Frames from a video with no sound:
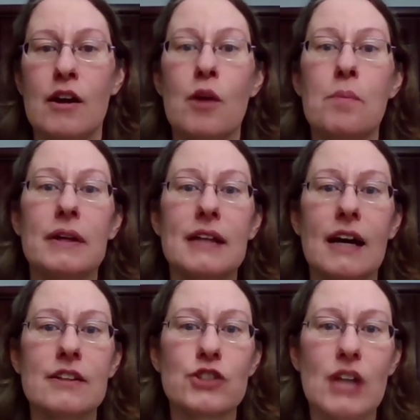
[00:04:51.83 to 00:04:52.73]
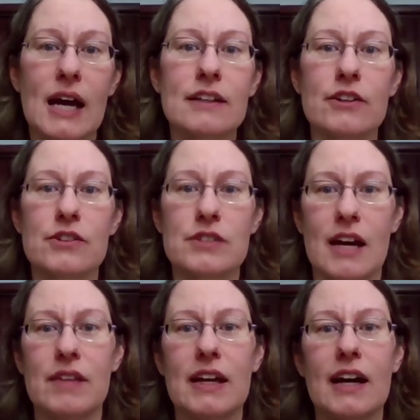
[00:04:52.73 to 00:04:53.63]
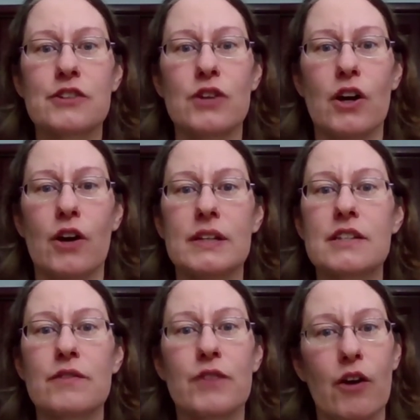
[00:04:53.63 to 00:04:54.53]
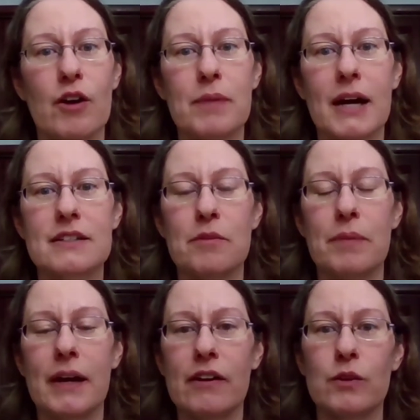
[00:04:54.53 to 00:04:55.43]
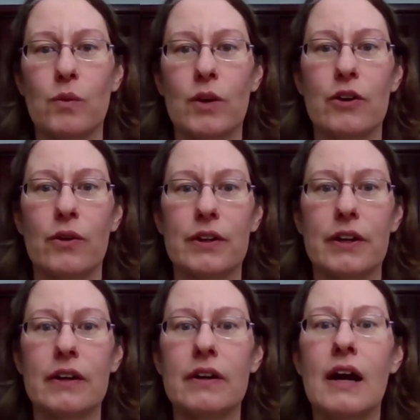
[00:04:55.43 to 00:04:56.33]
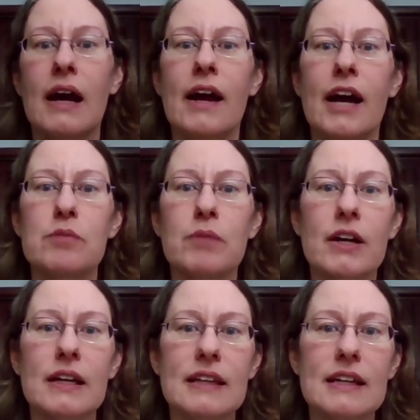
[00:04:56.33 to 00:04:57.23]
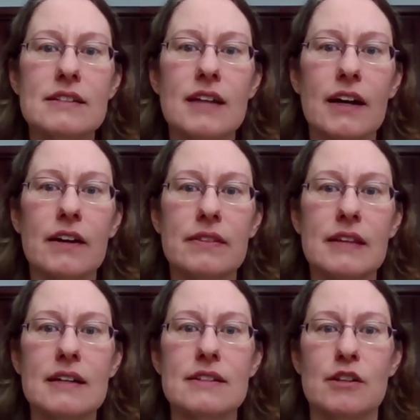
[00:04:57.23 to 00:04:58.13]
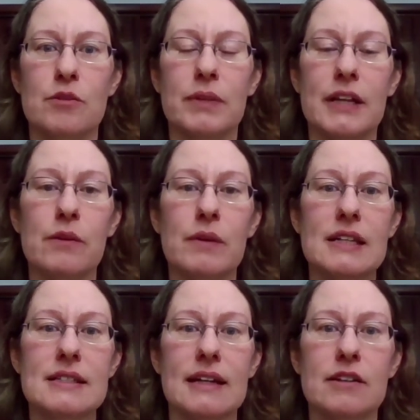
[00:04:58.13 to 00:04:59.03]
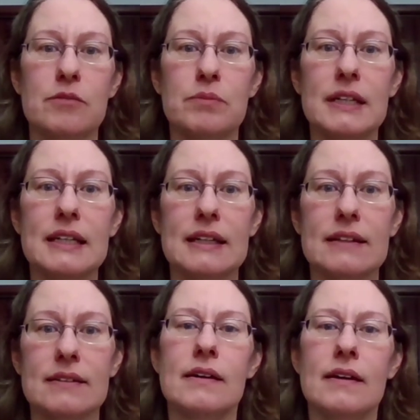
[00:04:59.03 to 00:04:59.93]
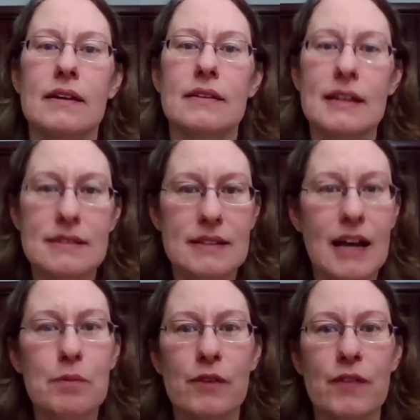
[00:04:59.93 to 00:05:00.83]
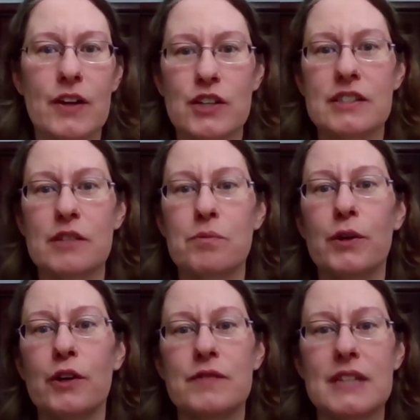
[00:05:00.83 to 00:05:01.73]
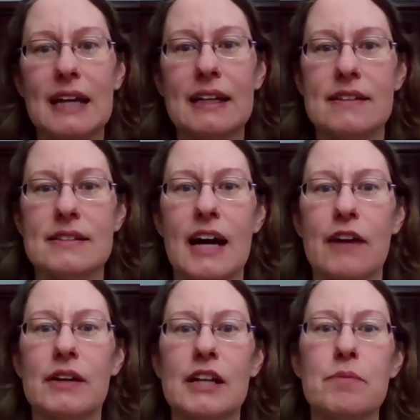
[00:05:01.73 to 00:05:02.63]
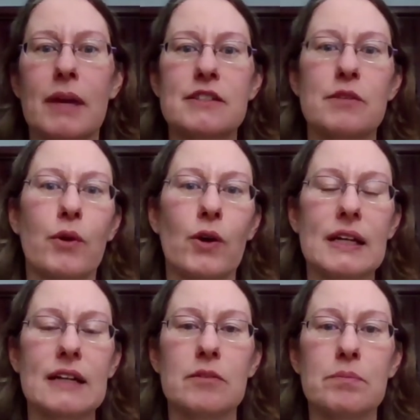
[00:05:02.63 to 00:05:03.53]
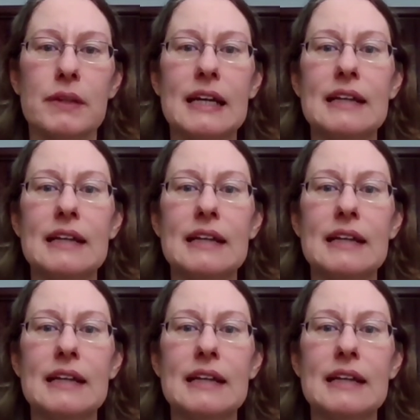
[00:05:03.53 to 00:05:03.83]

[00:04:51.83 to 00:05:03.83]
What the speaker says: But now the janitors have the extra onus of going back to the parent work order and marking the entire thing as complete with a date completed. These SOP revisions improve data integrity by supporting complete